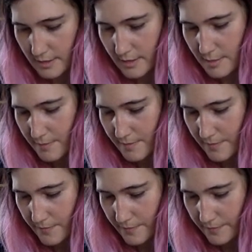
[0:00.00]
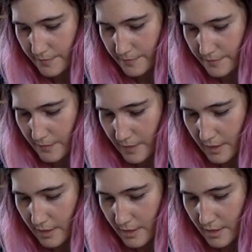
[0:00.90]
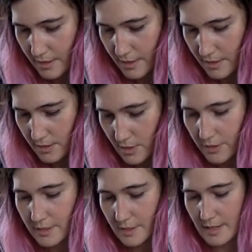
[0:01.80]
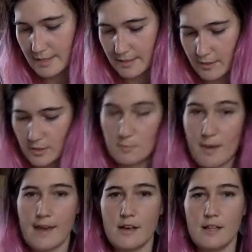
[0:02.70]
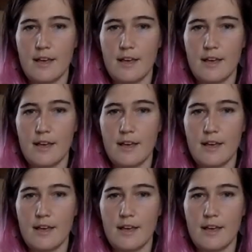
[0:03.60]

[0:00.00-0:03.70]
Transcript: Some circles, a nice little smile,